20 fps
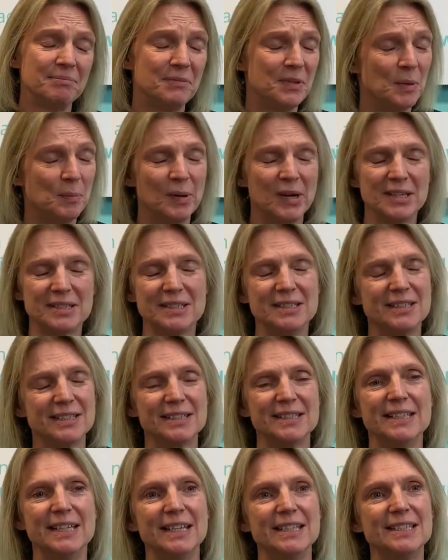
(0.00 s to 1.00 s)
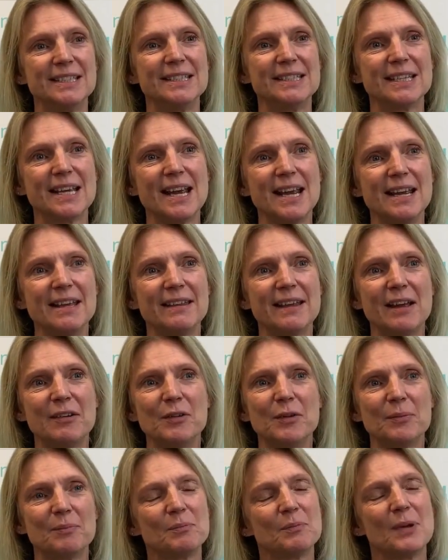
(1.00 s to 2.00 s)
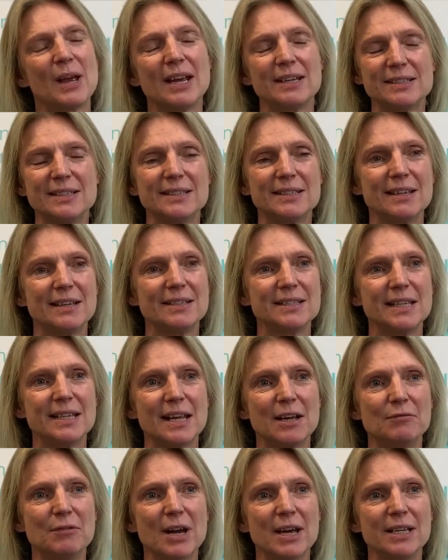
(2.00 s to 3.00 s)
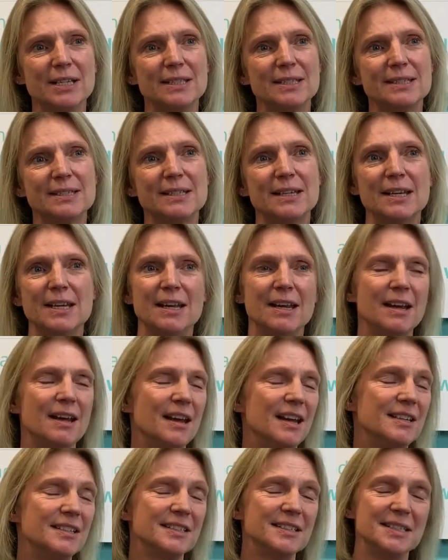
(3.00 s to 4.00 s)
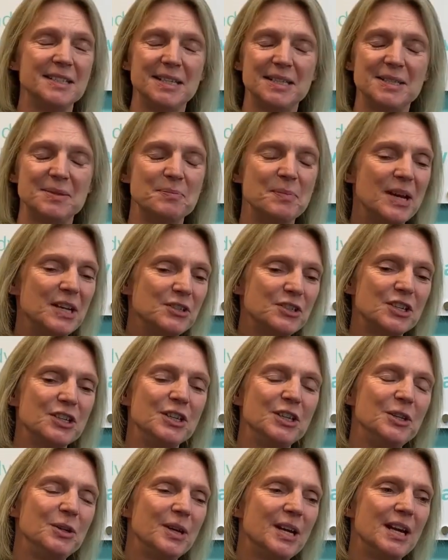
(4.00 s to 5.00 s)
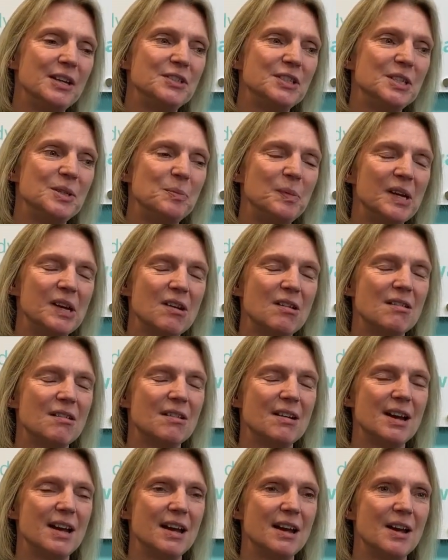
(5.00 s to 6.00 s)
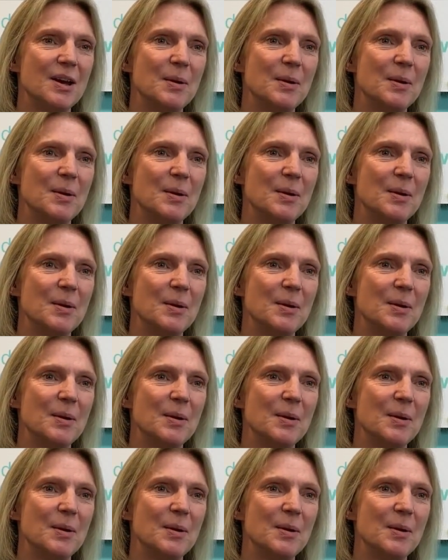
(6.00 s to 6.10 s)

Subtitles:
The person doesn't need to say they're exercising their rights, it doesn't need to mention the UK GDPR,